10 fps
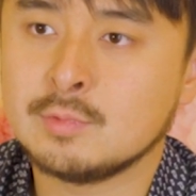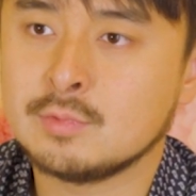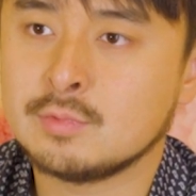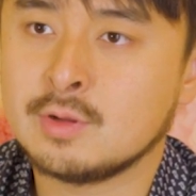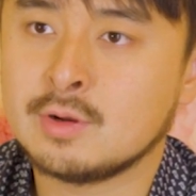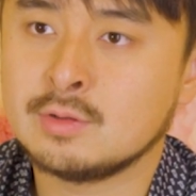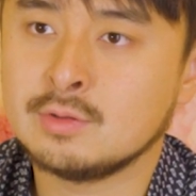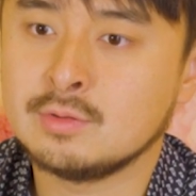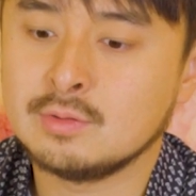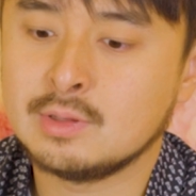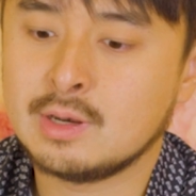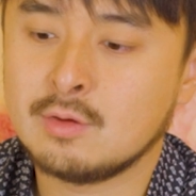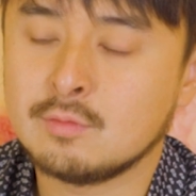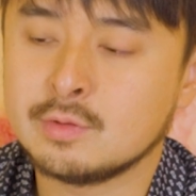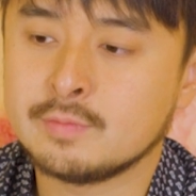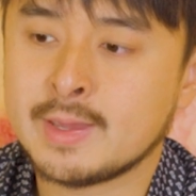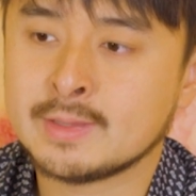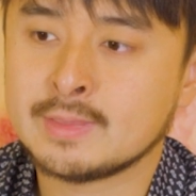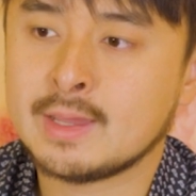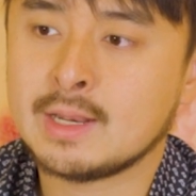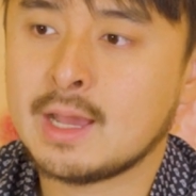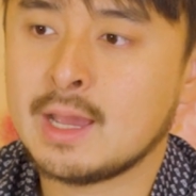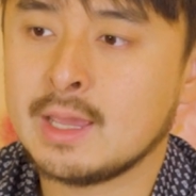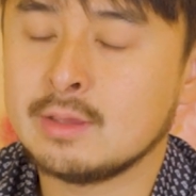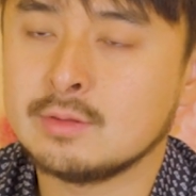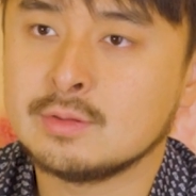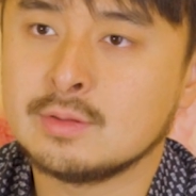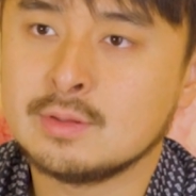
It was really hard to get over the fact that I